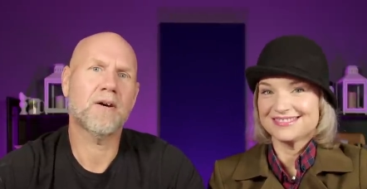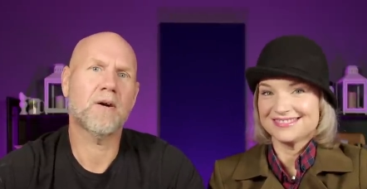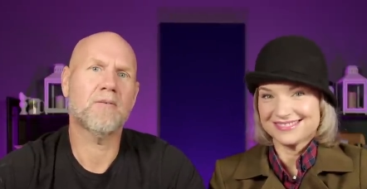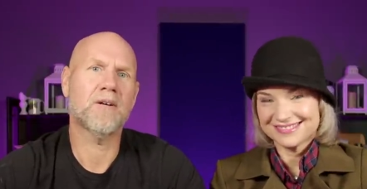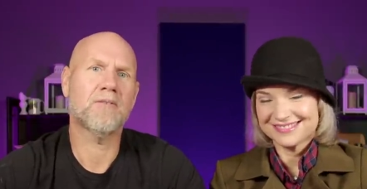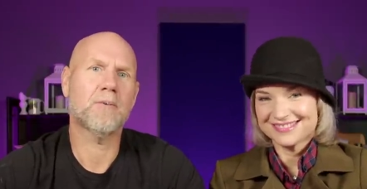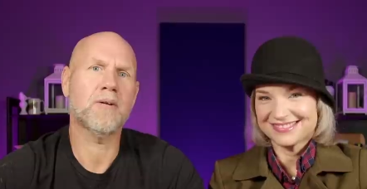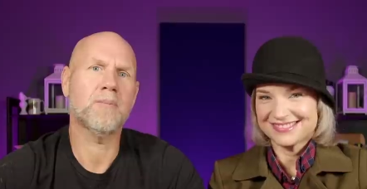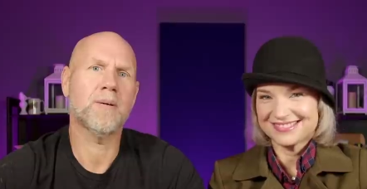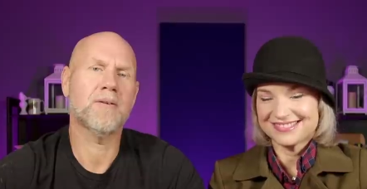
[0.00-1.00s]
Speaker 1: going to find all the different
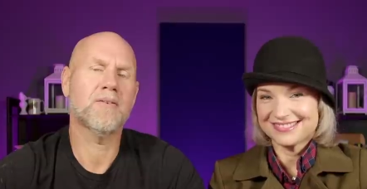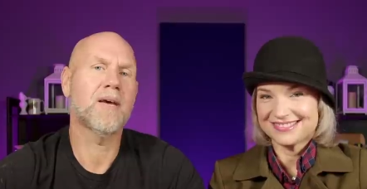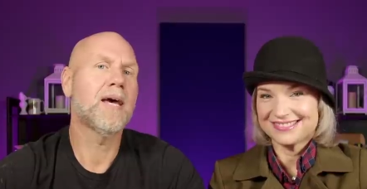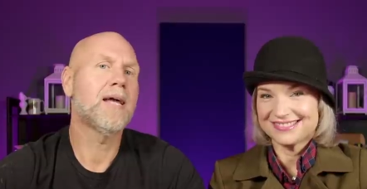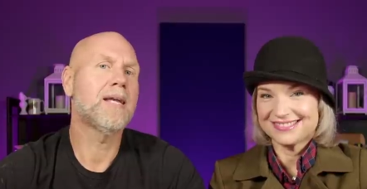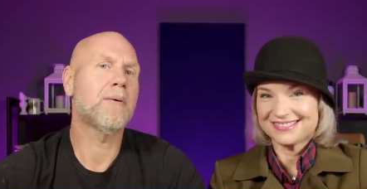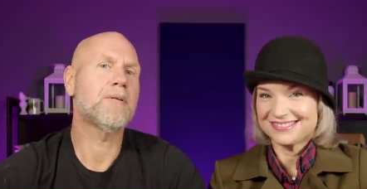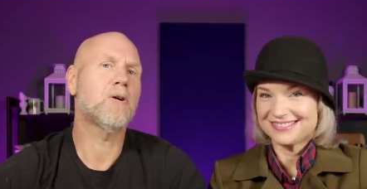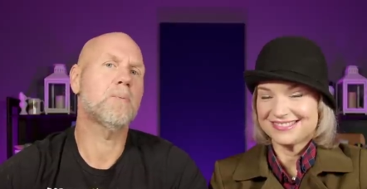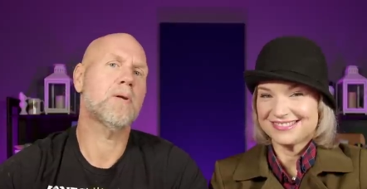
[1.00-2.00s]
recipes. Now,
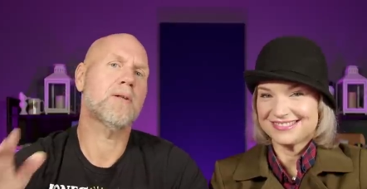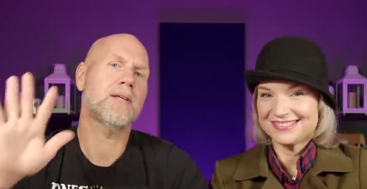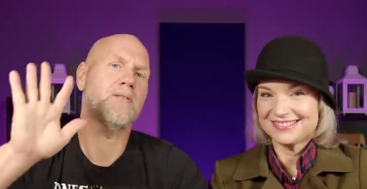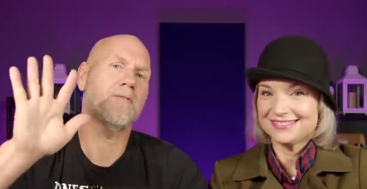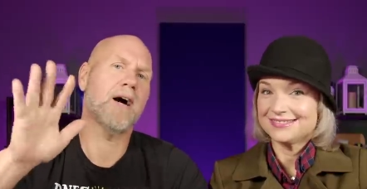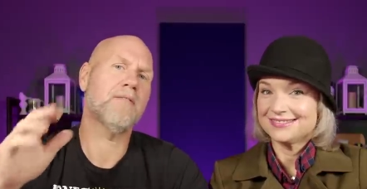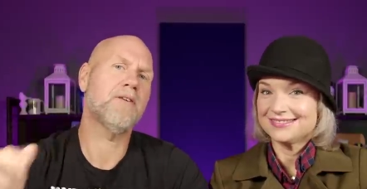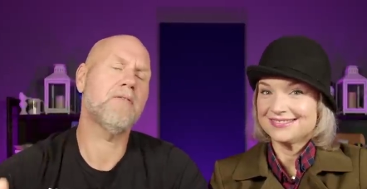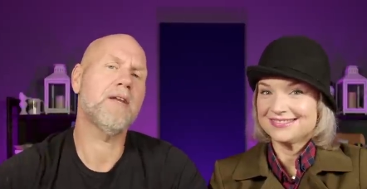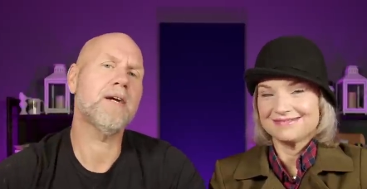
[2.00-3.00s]
we do upload at least five
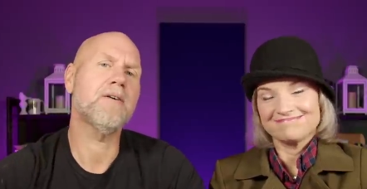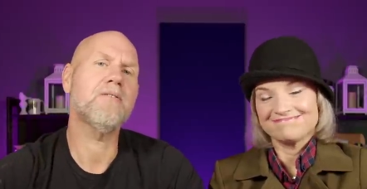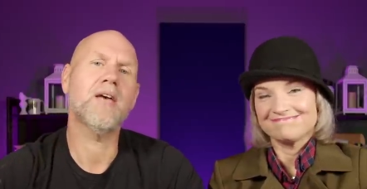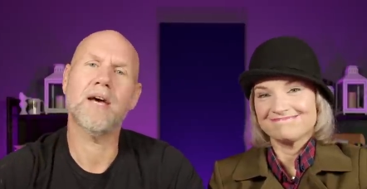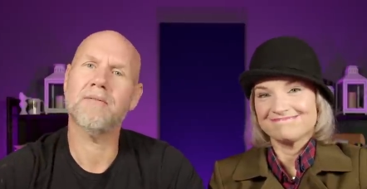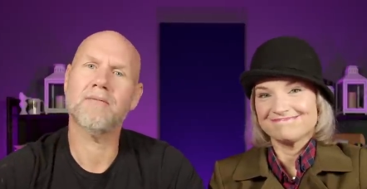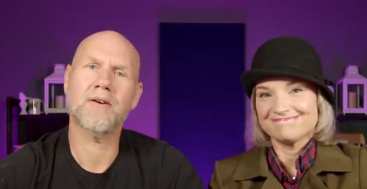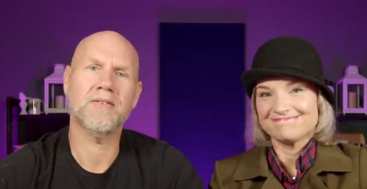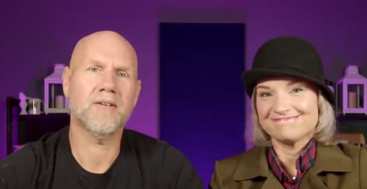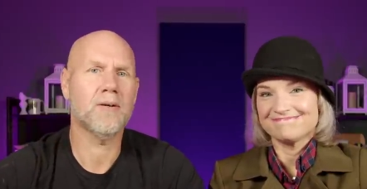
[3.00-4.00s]
new videos
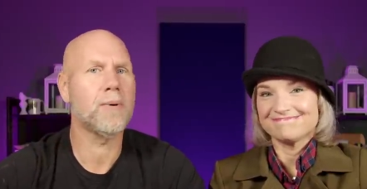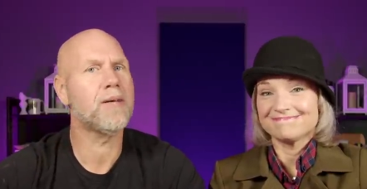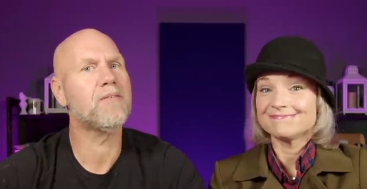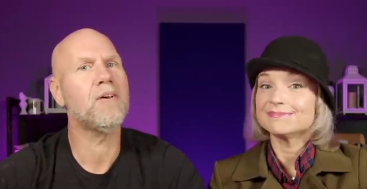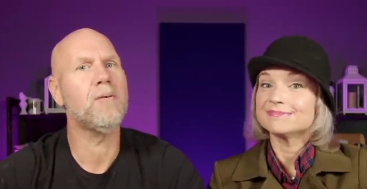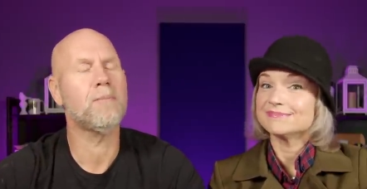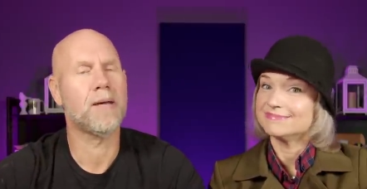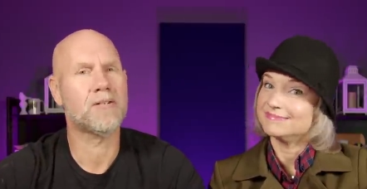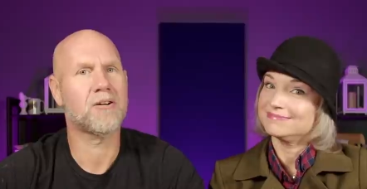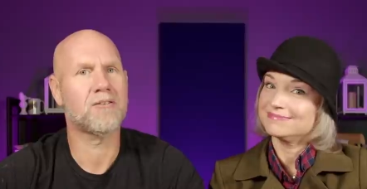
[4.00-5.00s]
every single week, so
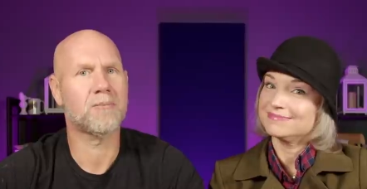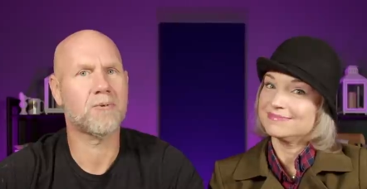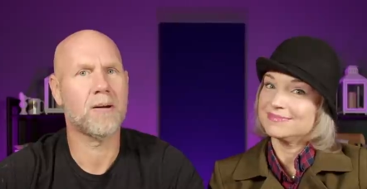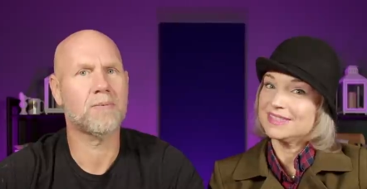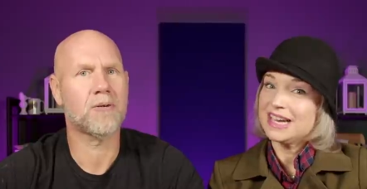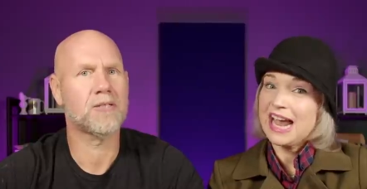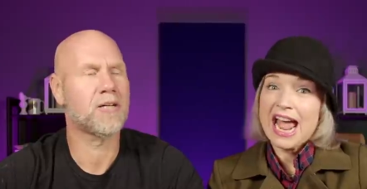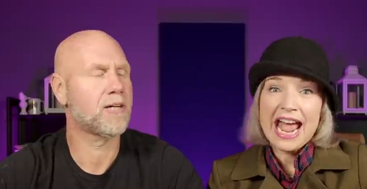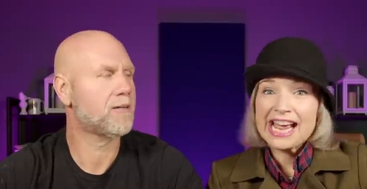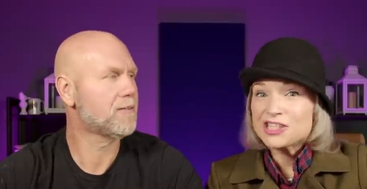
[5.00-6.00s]
make sure you subscribe to our
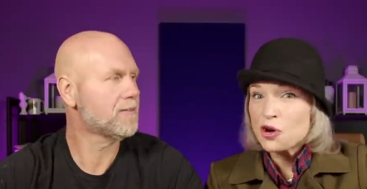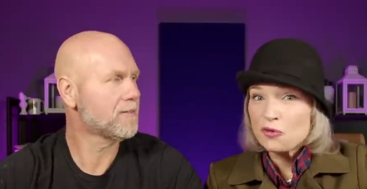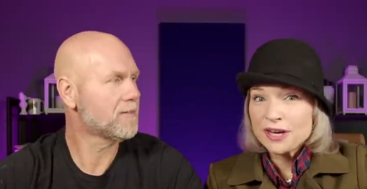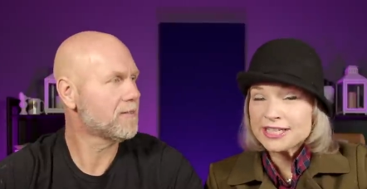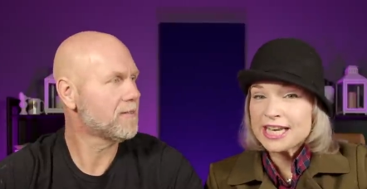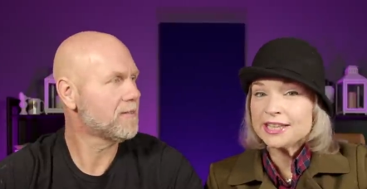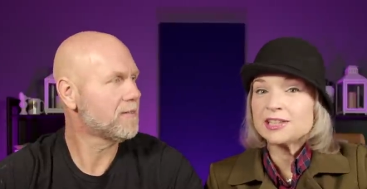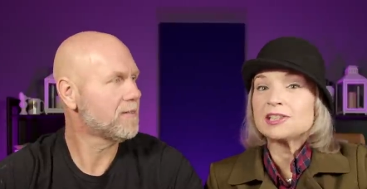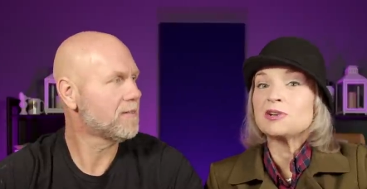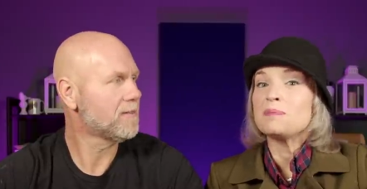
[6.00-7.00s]
channel.
Speaker 2: And don't forget to hit
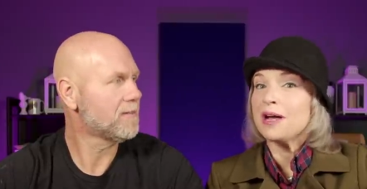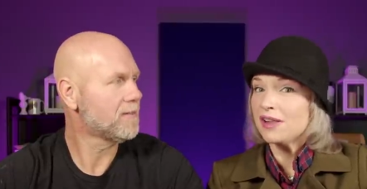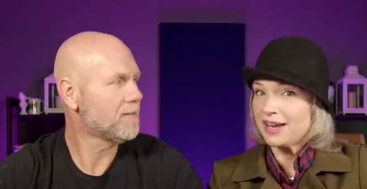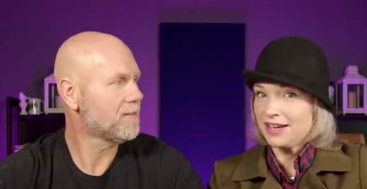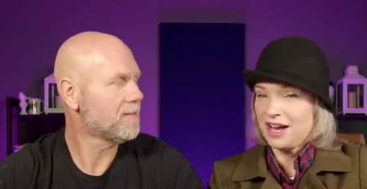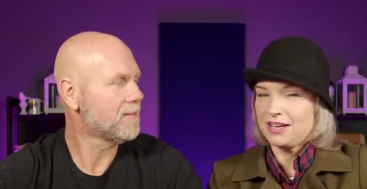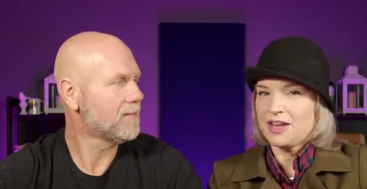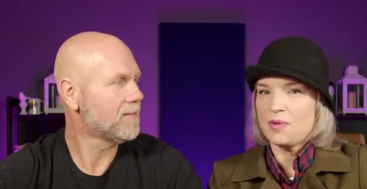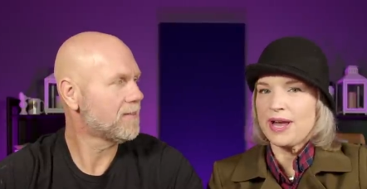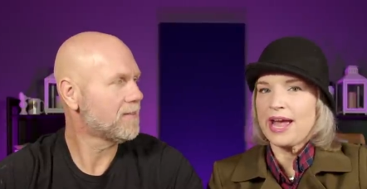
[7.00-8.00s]
the little bell icon, and
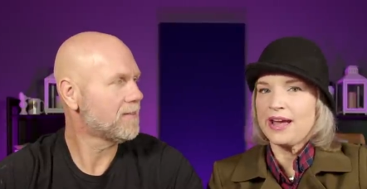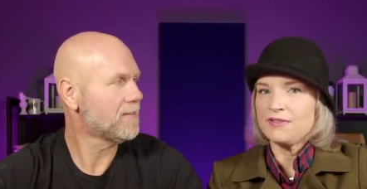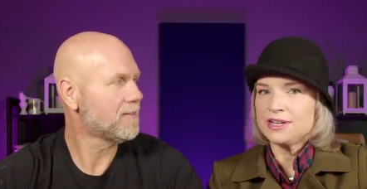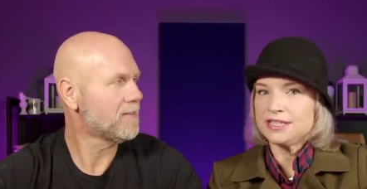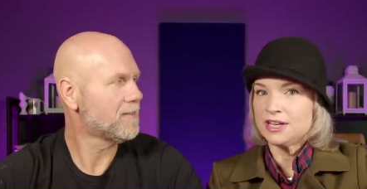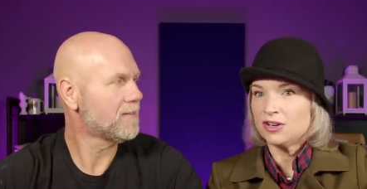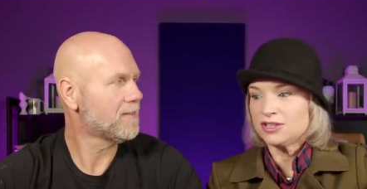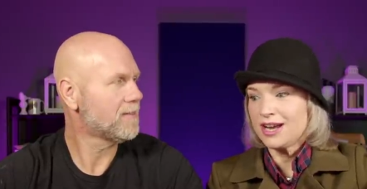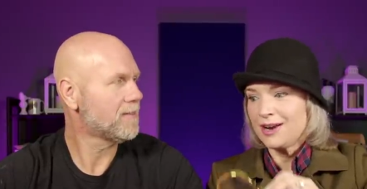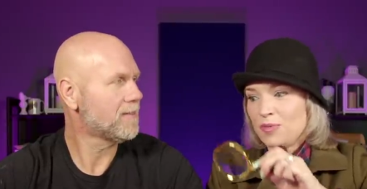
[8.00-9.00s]
that way every single
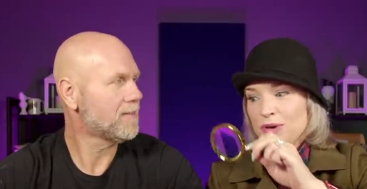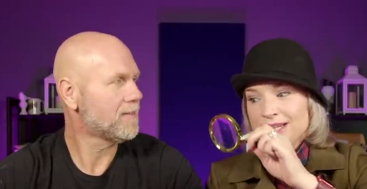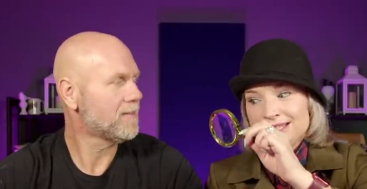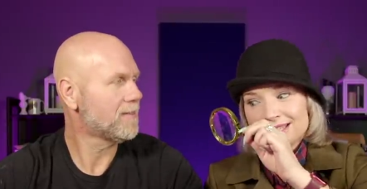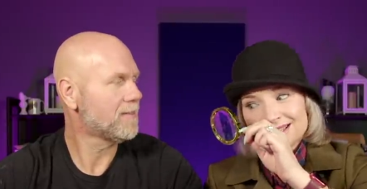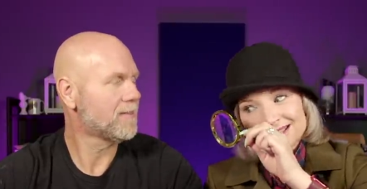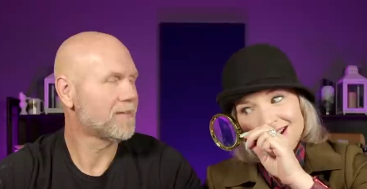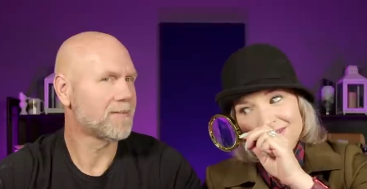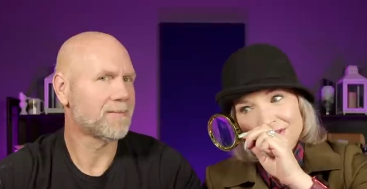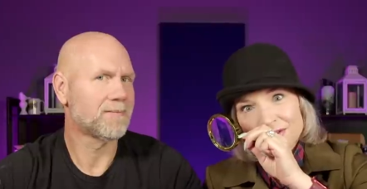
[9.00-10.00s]
time we
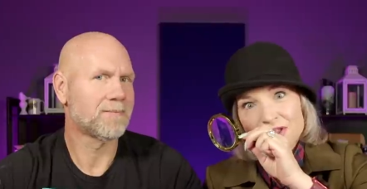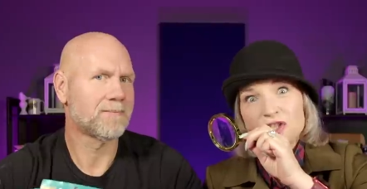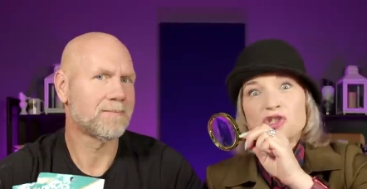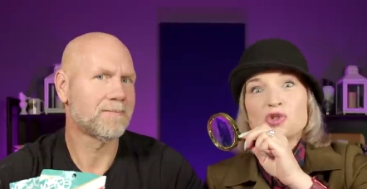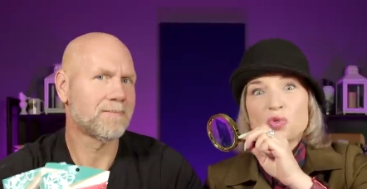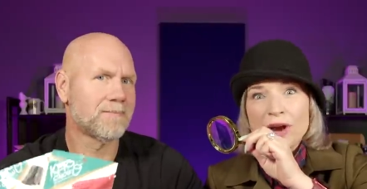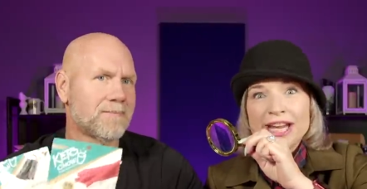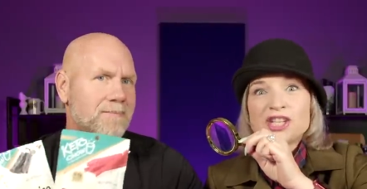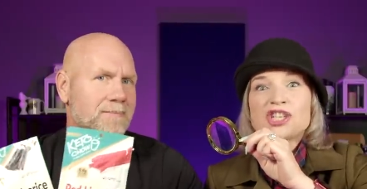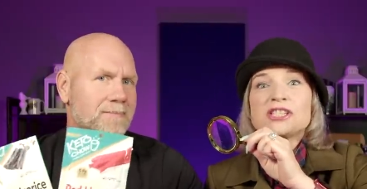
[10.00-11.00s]
discover the
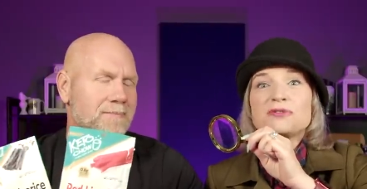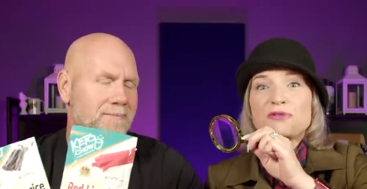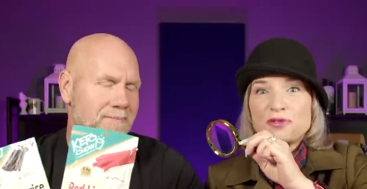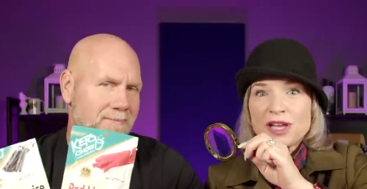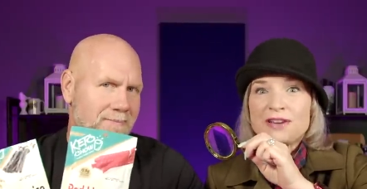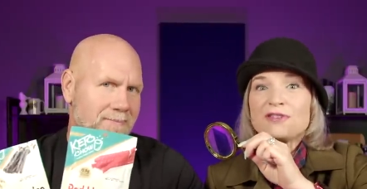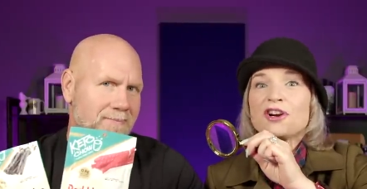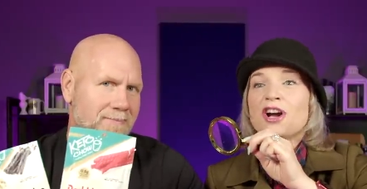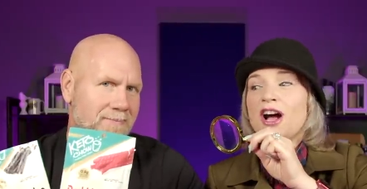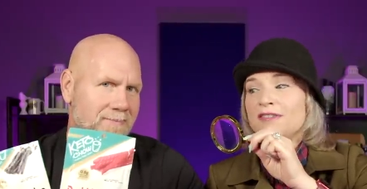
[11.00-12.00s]
strangest flavor